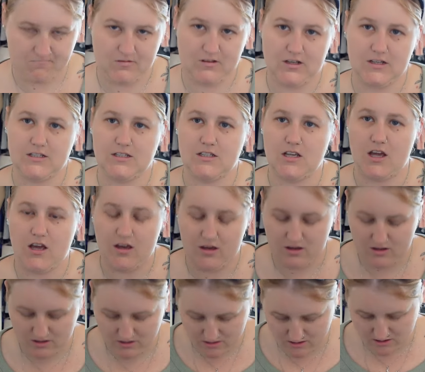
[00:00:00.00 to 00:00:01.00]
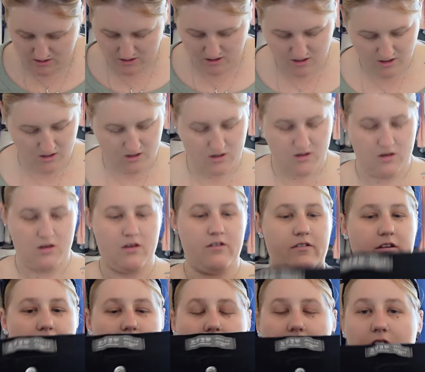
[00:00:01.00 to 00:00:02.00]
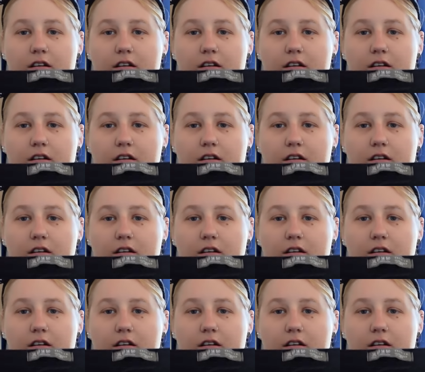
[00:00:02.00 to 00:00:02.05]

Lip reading: that's right.